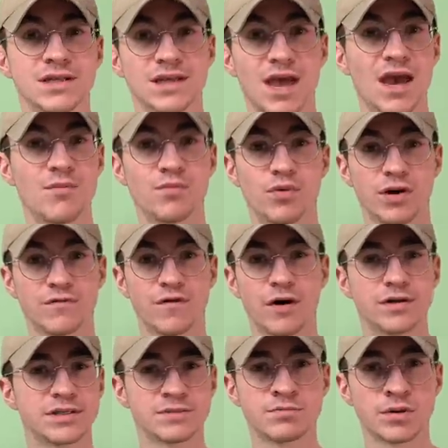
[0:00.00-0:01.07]
and Game Boy
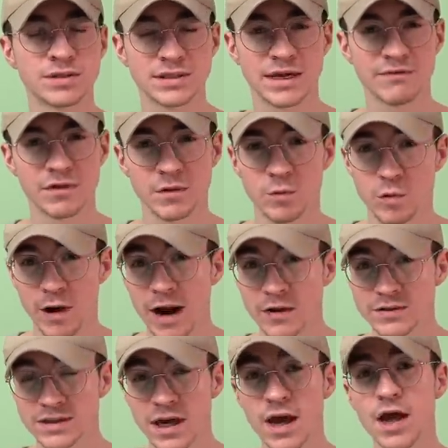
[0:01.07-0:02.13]
Advance mods and everything were
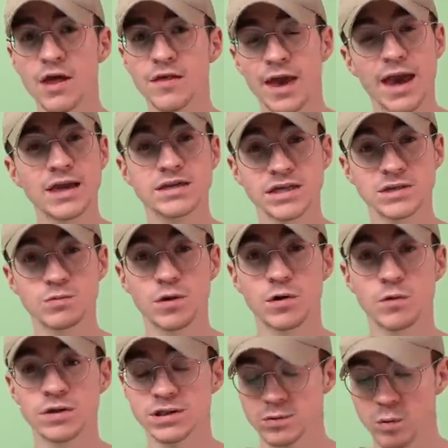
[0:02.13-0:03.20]
out, the A G S one oh
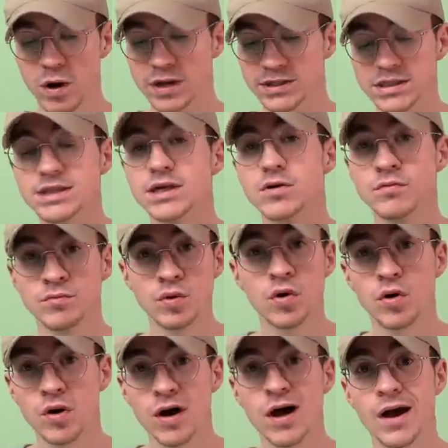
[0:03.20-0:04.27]
ones were still
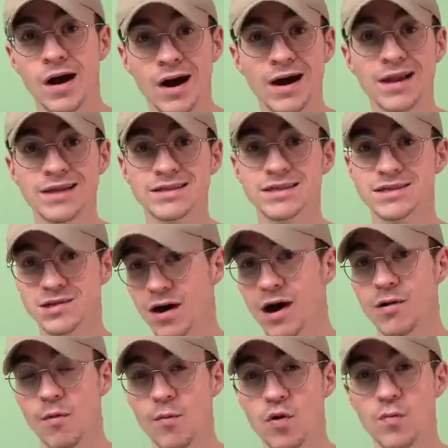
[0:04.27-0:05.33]
more highly
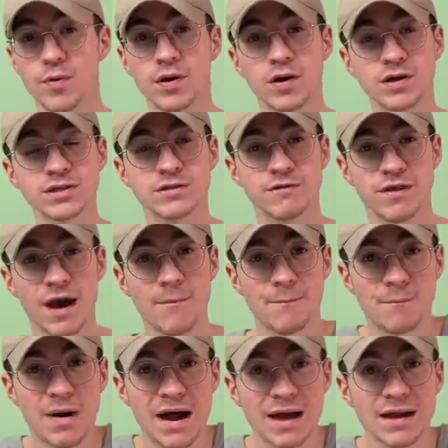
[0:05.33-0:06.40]
desirable because of
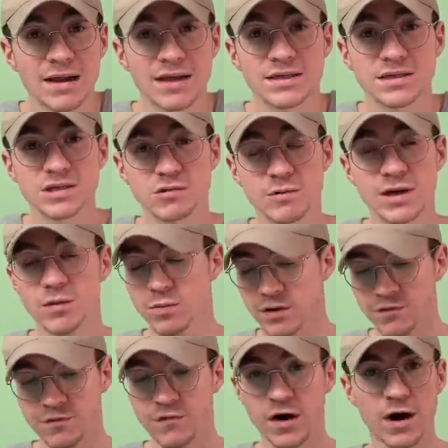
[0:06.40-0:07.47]
that backlit screen with
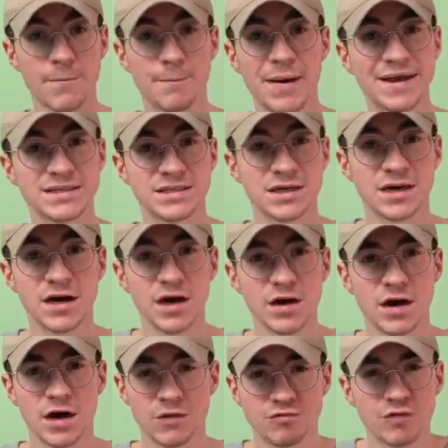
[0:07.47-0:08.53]
far better,
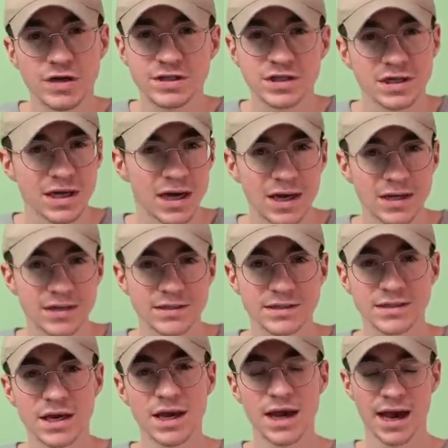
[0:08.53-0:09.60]
uh, richer
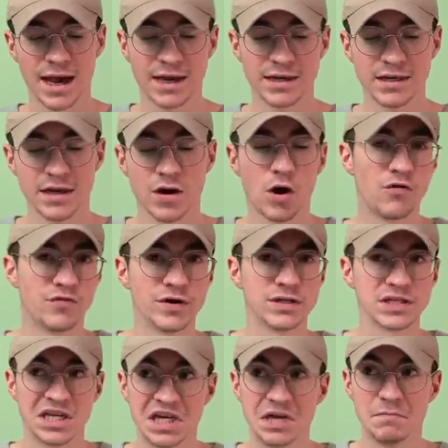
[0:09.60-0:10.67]
colors and uh,
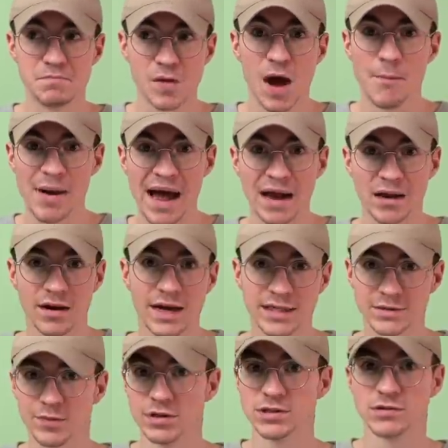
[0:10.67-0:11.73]
obviously a backlight
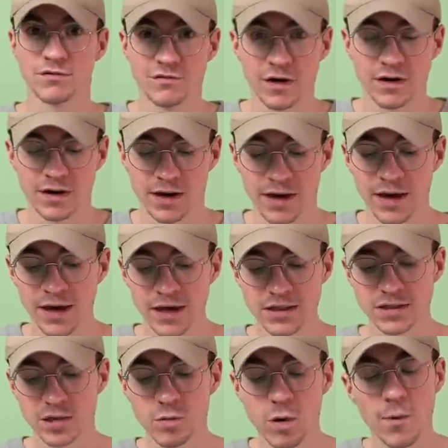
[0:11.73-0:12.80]
as opposed to a front light.
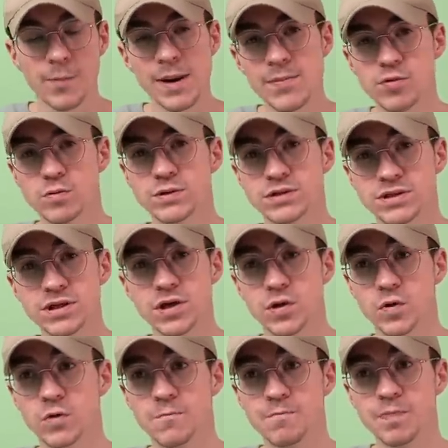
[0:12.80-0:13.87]
So what people would do